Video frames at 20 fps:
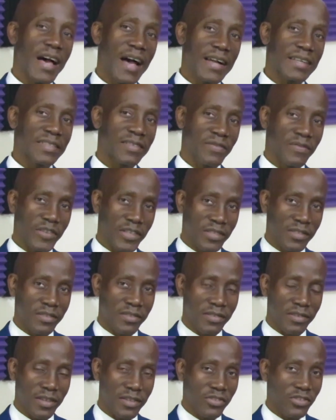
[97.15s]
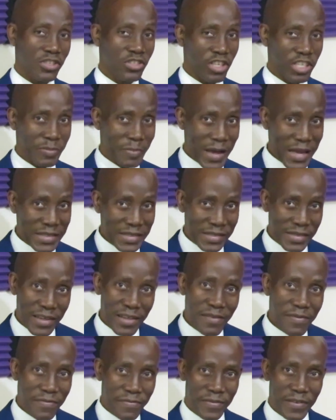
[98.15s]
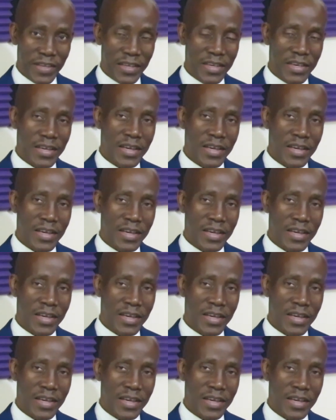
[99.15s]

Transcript: activists, such as myself